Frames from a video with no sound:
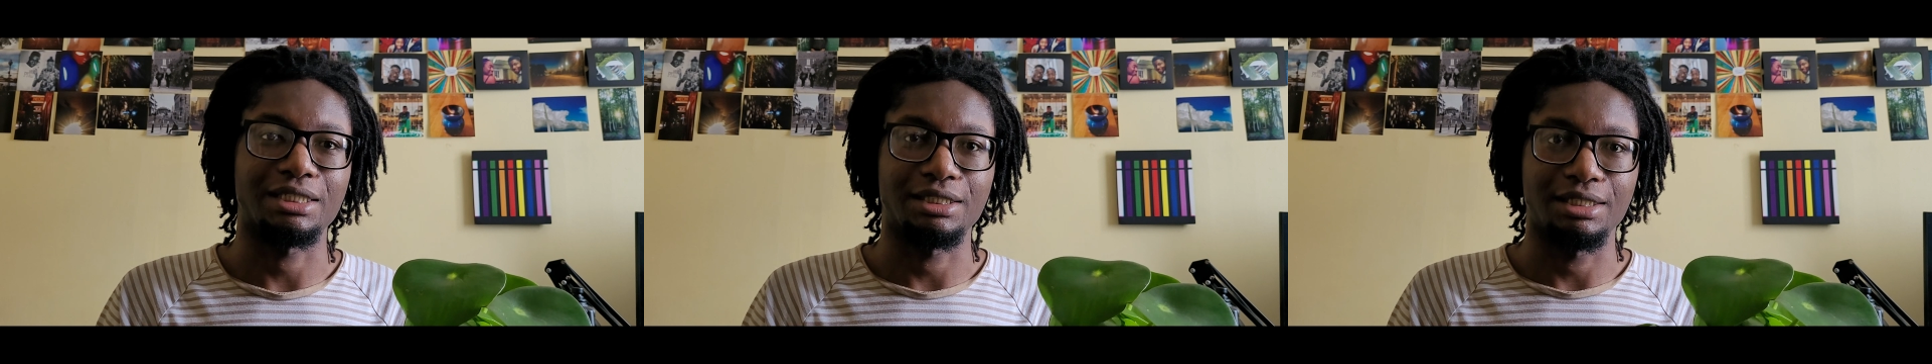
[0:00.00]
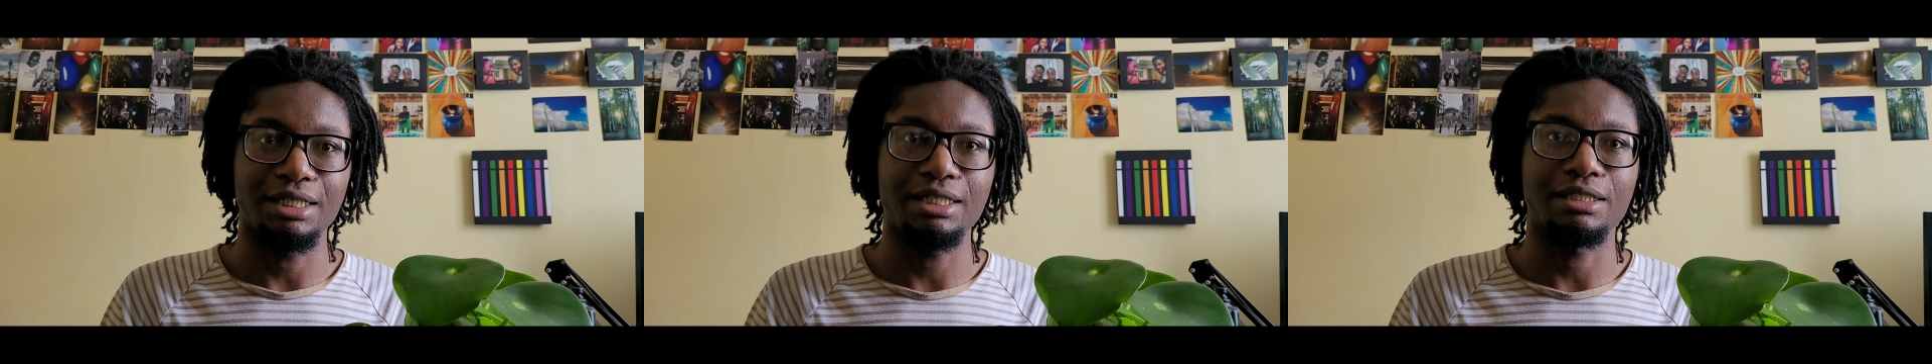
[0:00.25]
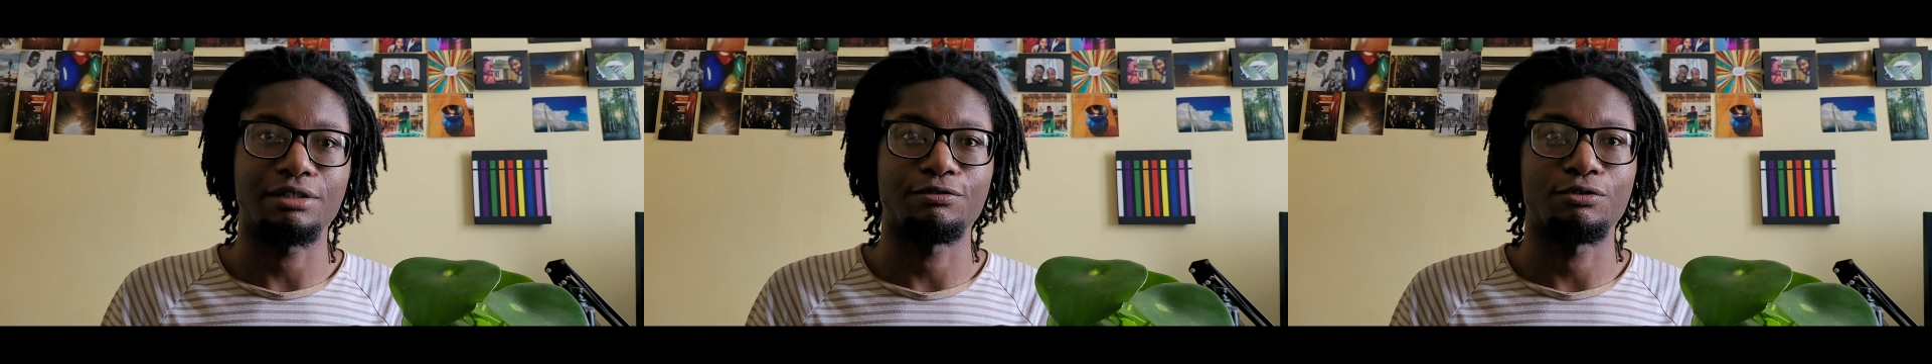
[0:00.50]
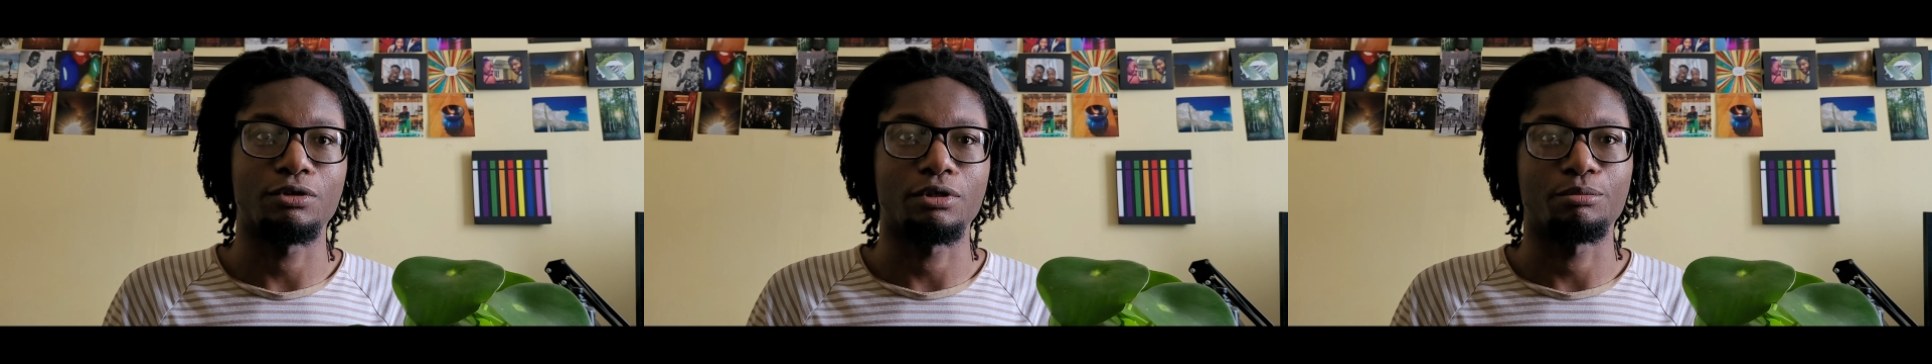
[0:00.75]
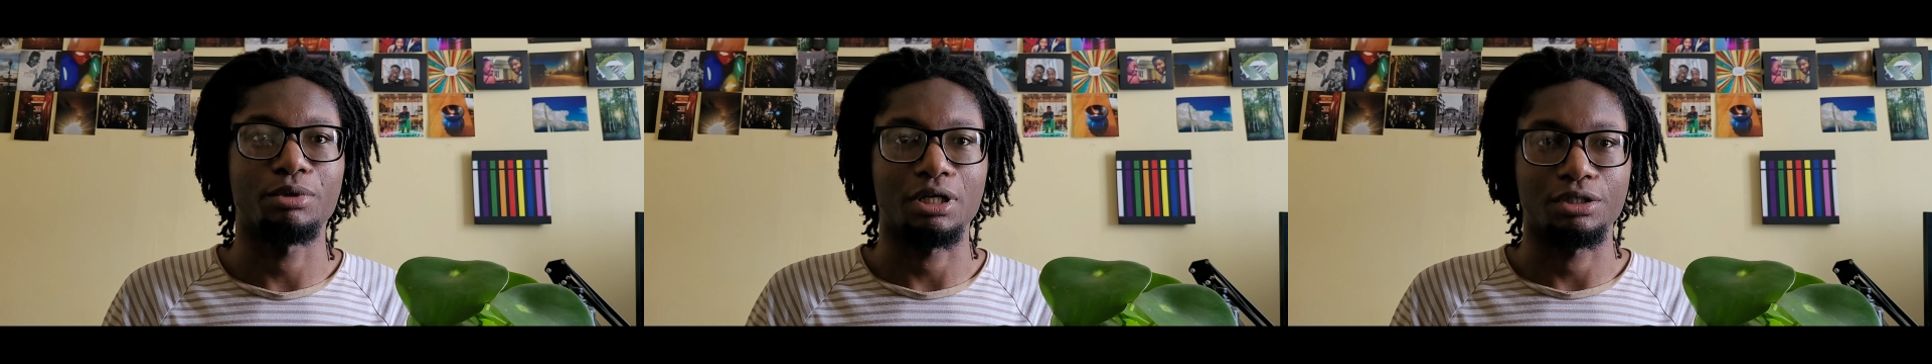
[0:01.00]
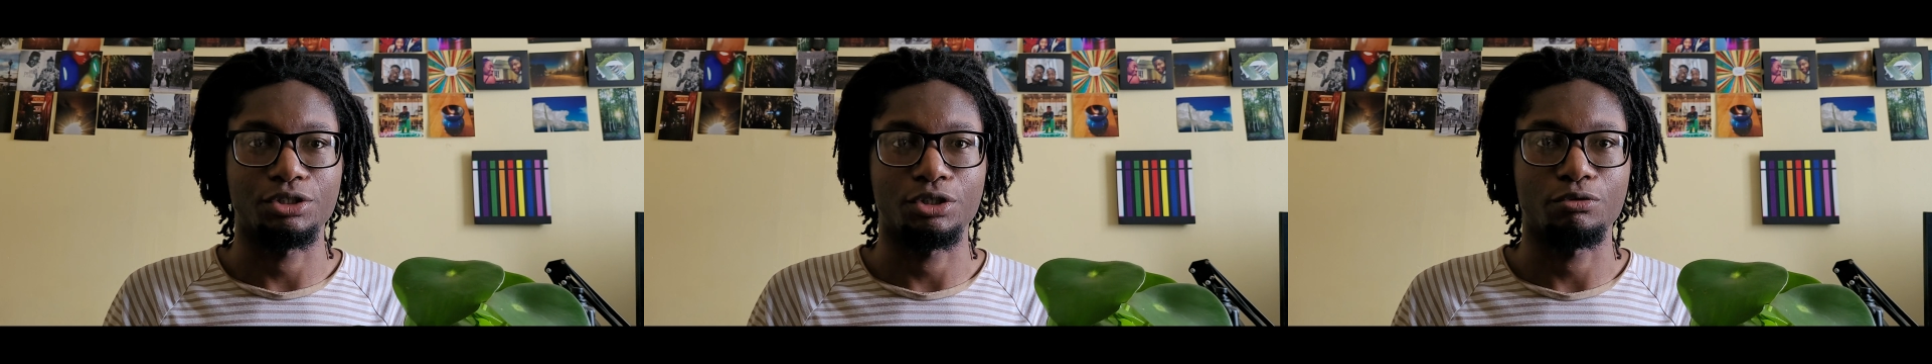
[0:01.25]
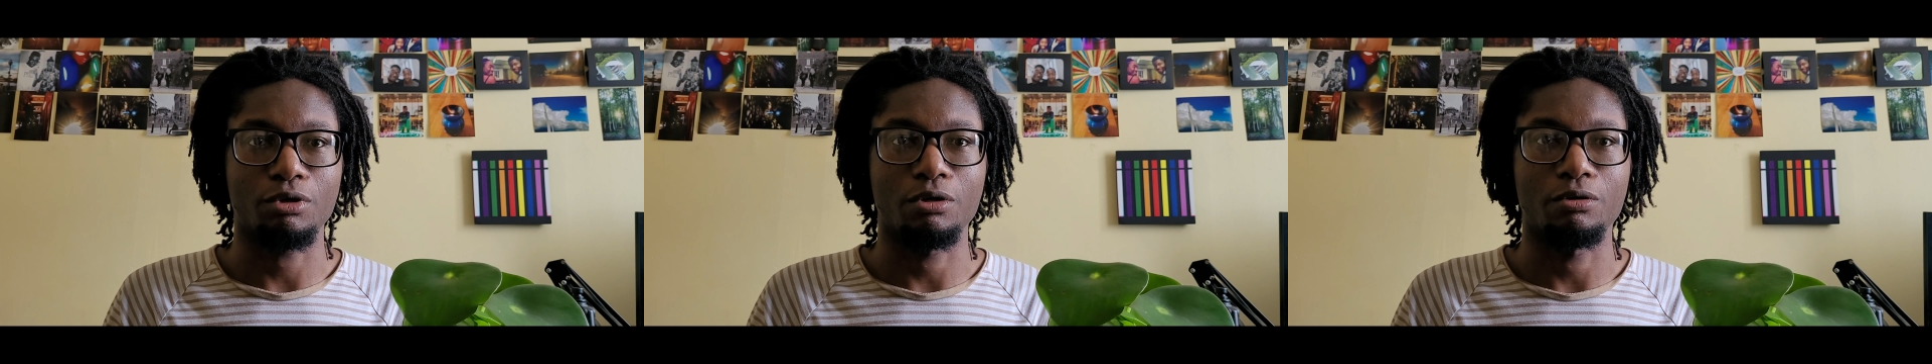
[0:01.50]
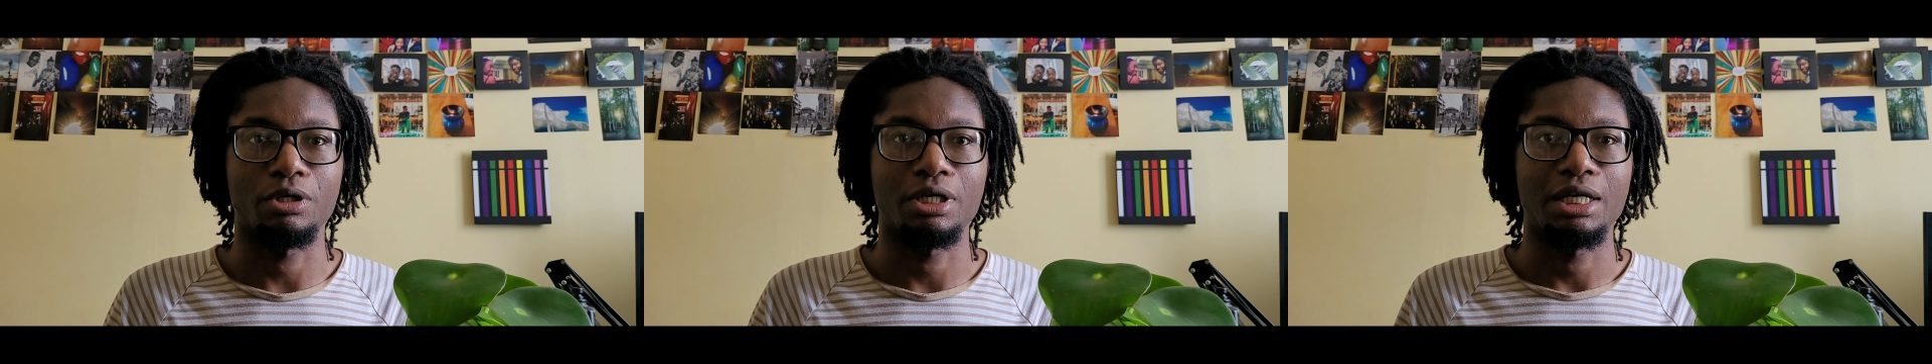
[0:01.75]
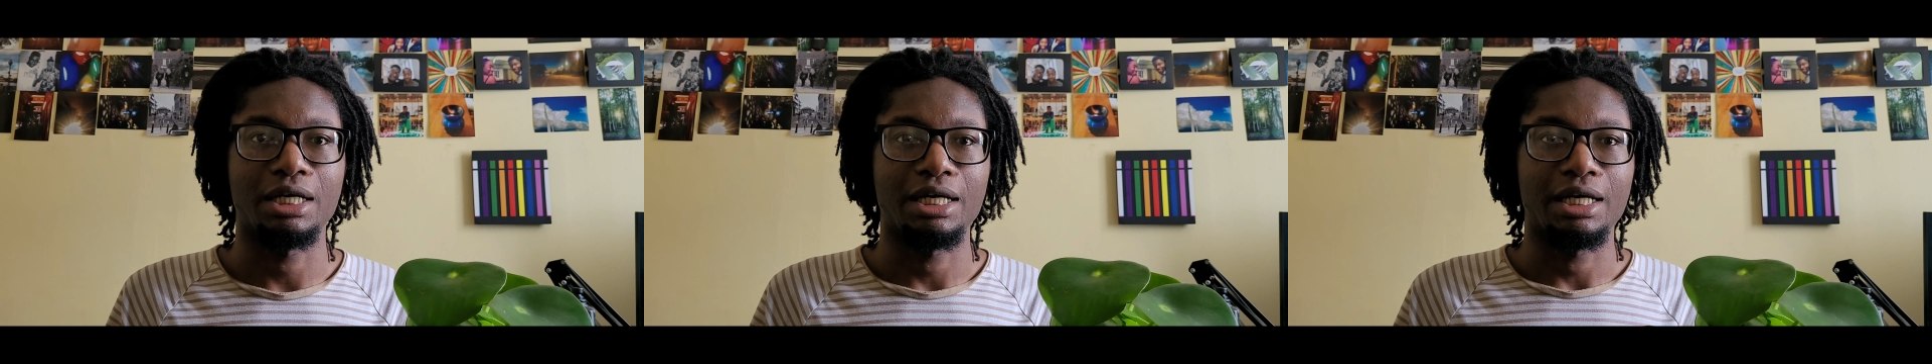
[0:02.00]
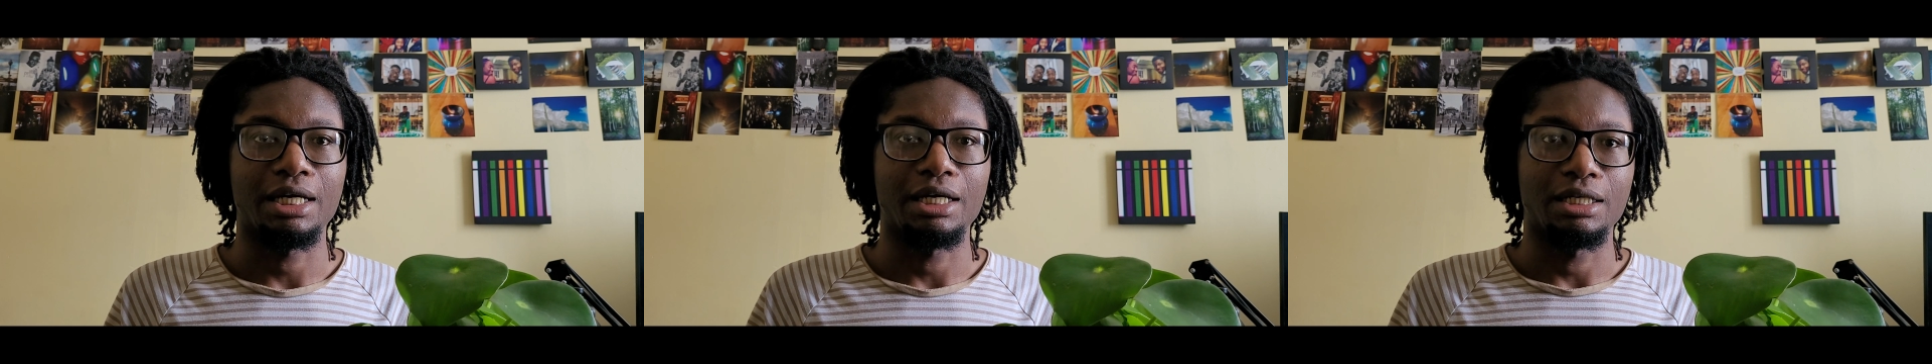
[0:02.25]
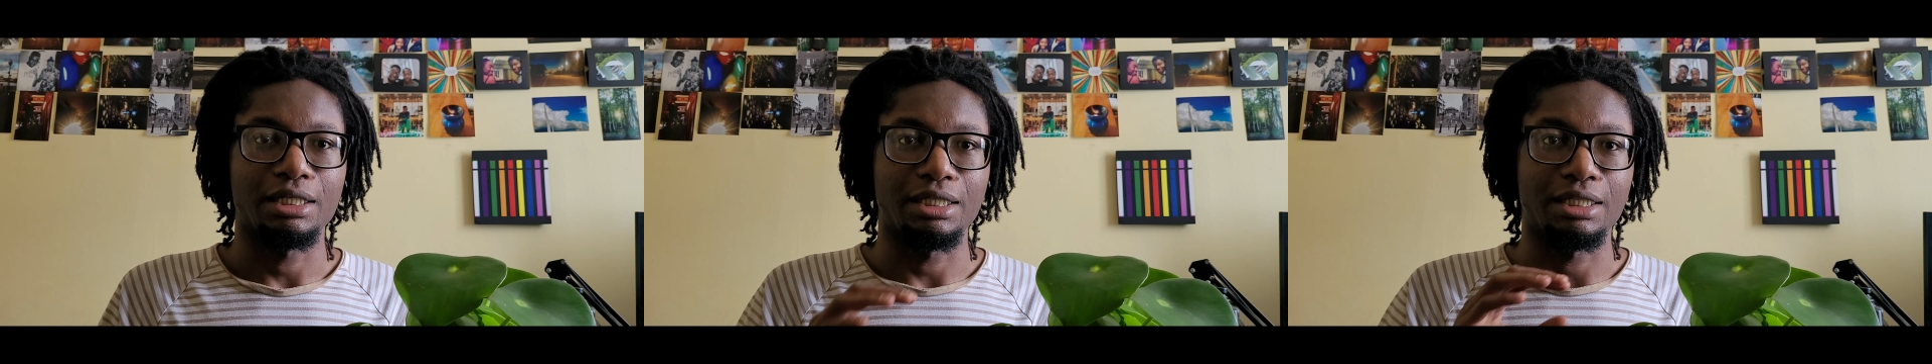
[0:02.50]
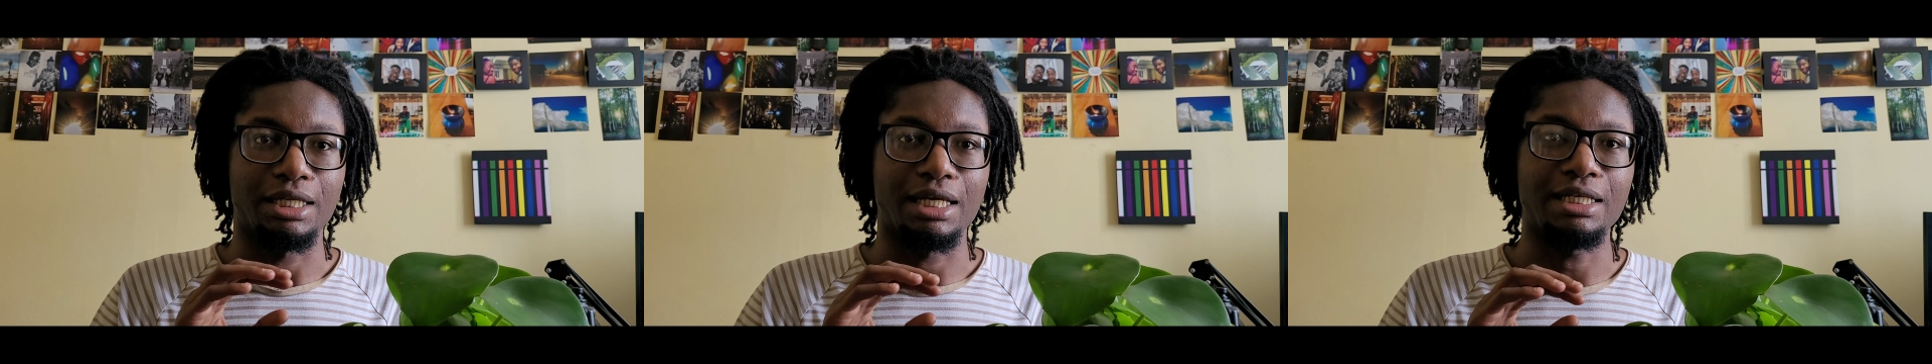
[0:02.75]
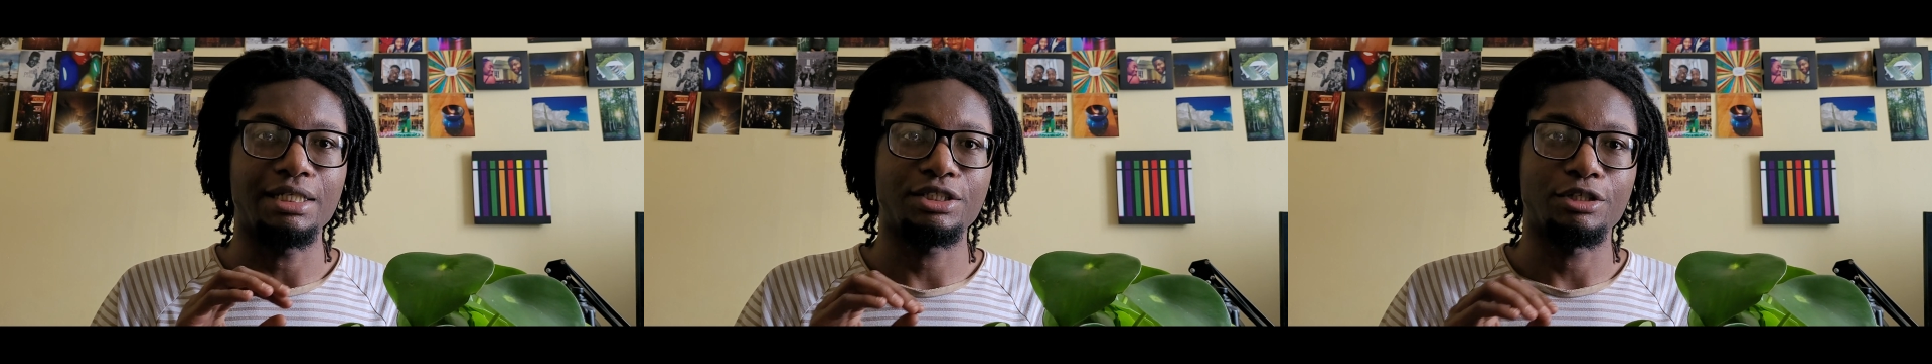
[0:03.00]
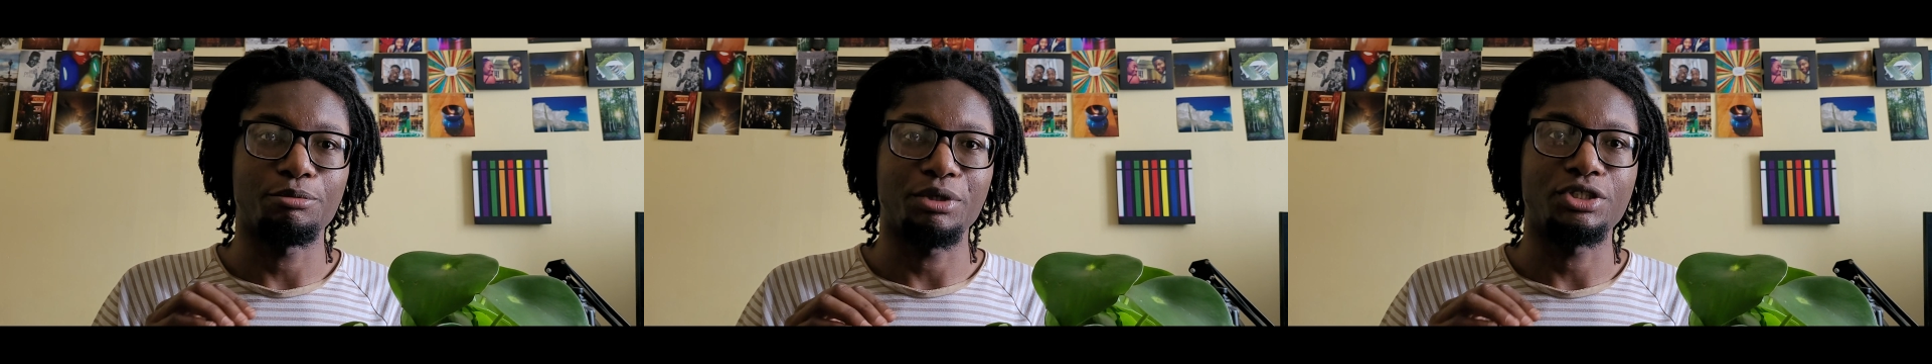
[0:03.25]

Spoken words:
is needed for the plant to grow, there needs to be